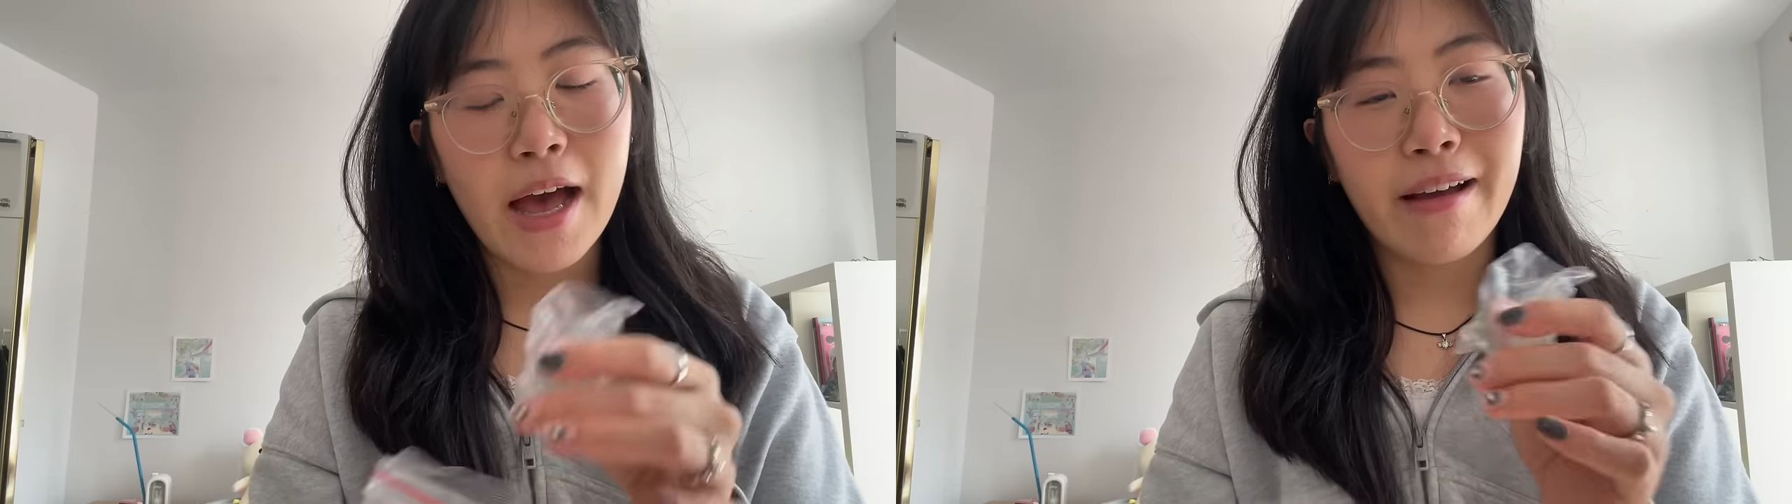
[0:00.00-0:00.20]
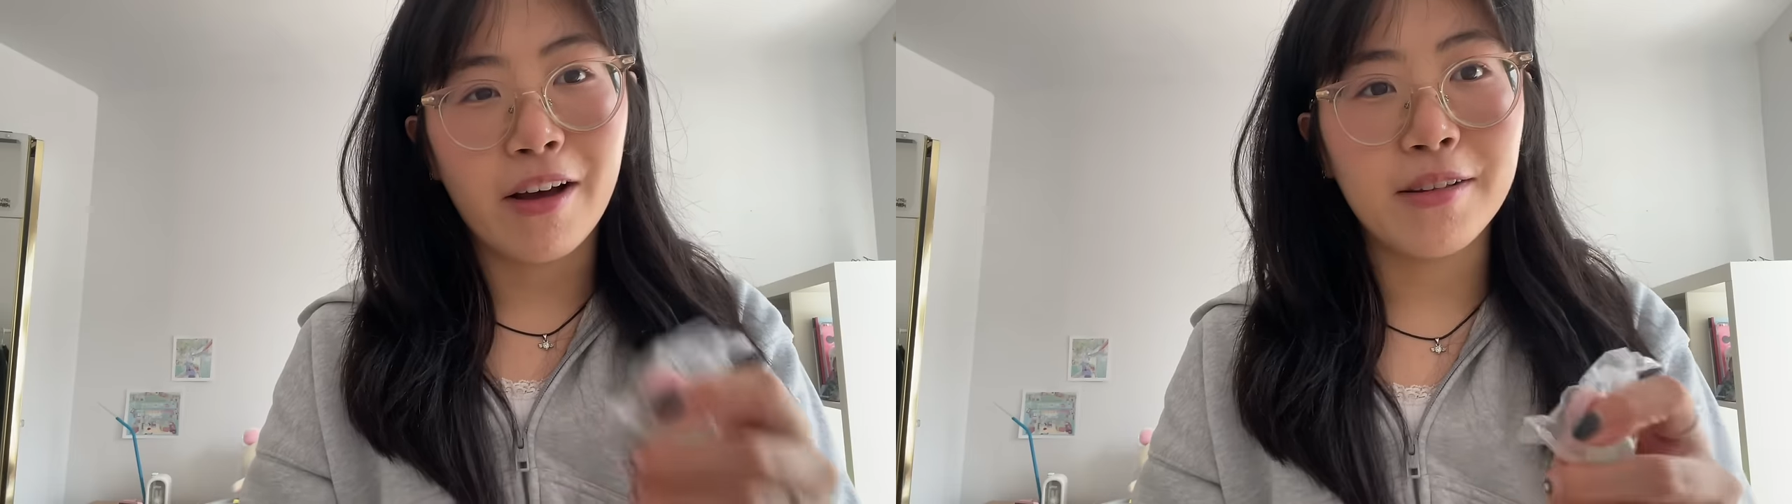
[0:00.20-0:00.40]

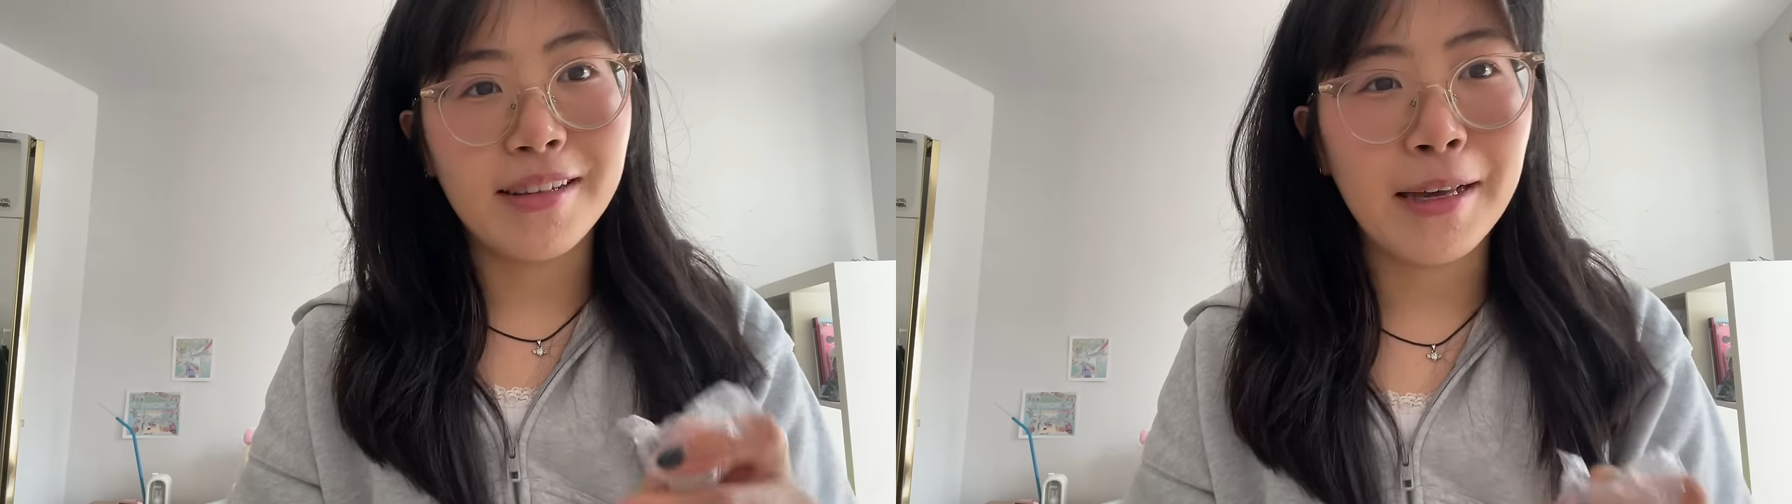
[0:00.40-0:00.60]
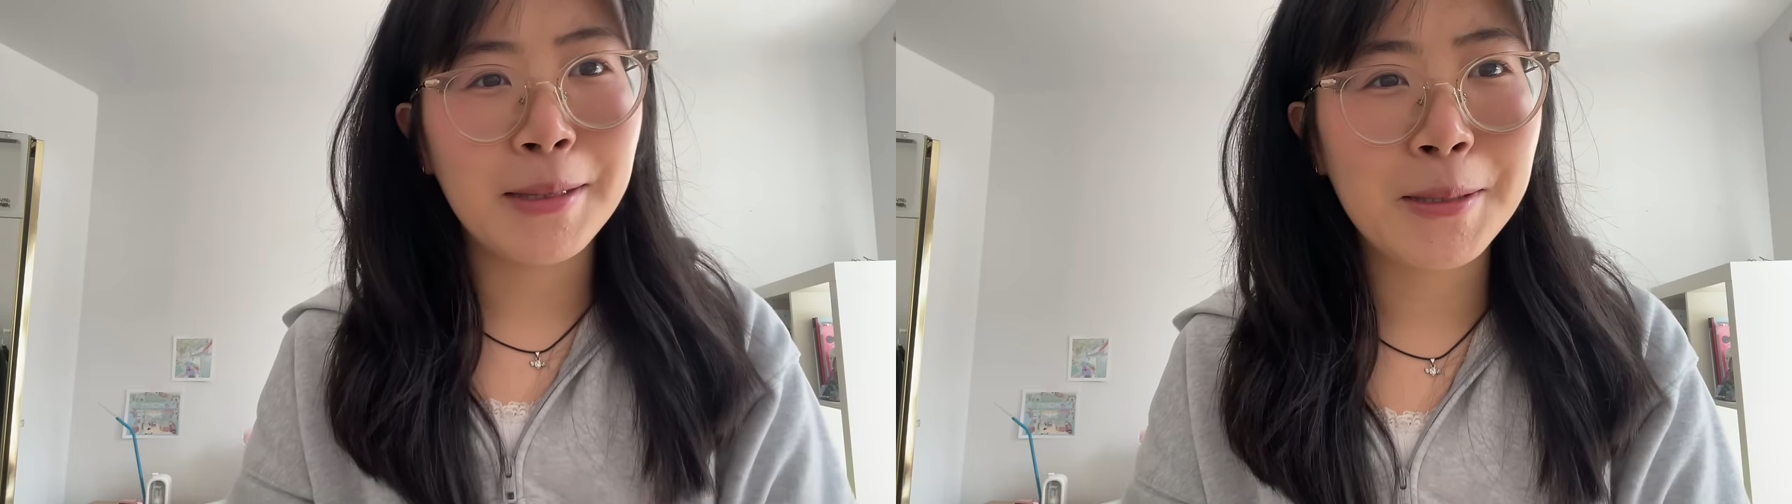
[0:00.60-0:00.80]
I got
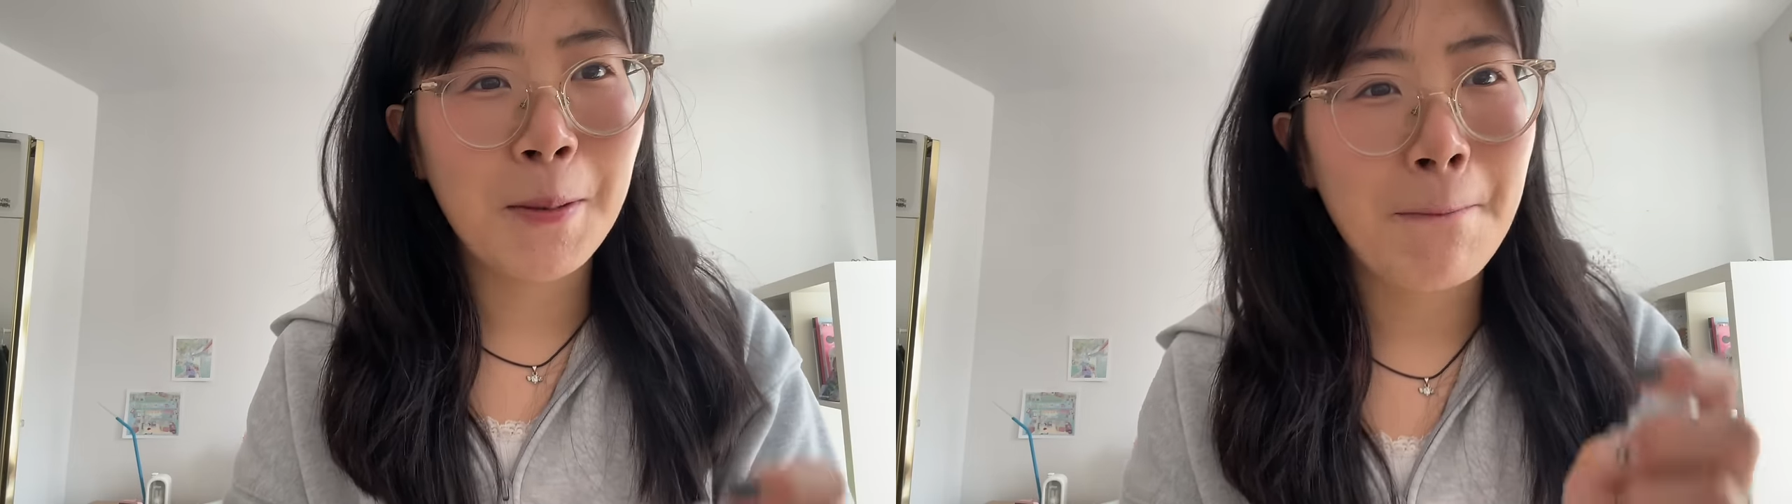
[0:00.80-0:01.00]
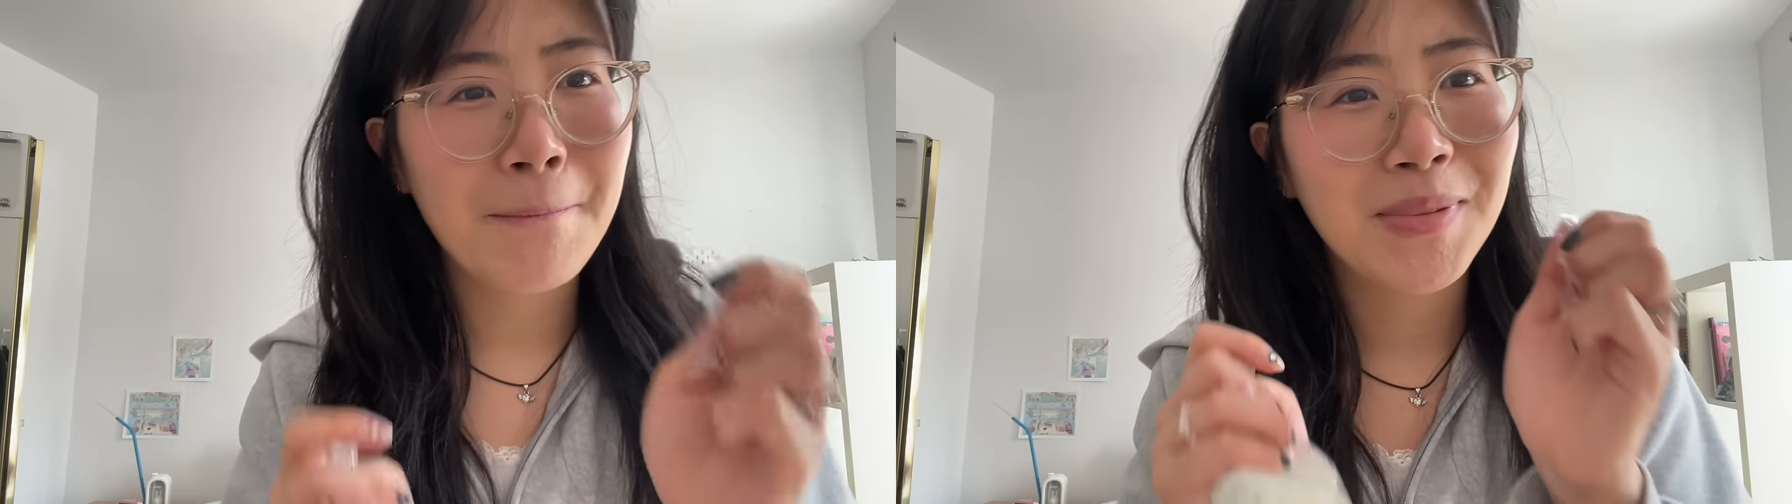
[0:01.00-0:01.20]

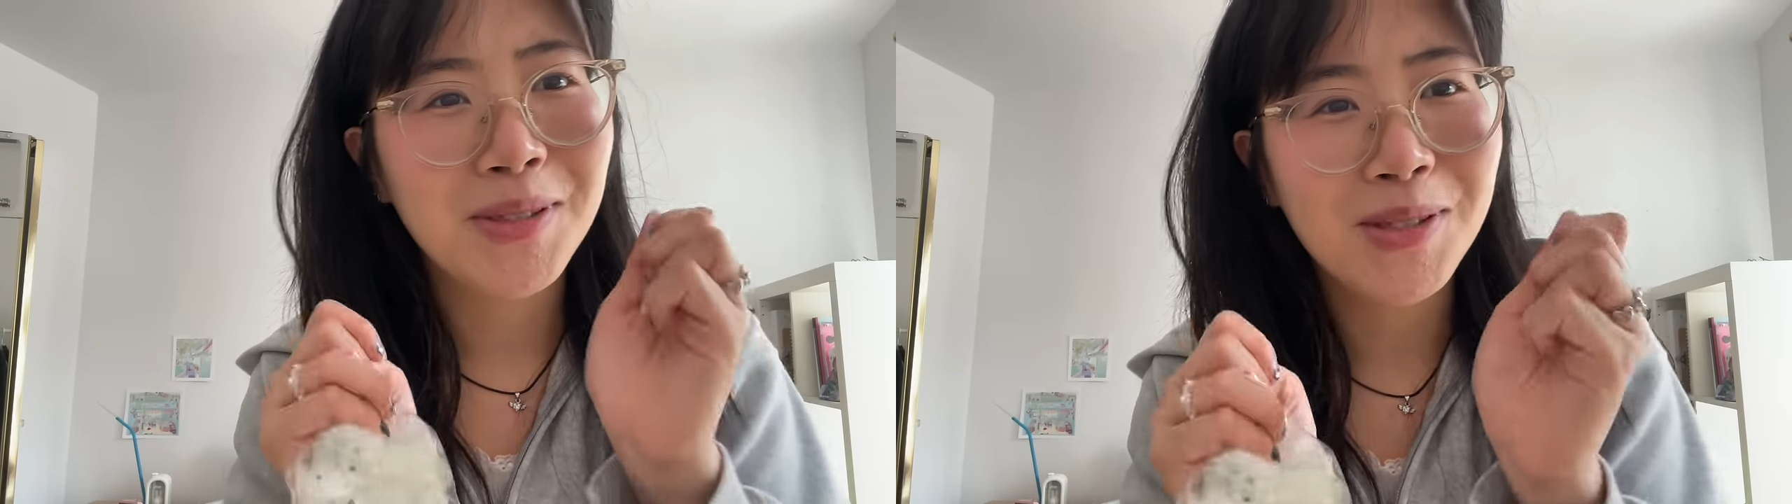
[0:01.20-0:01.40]
these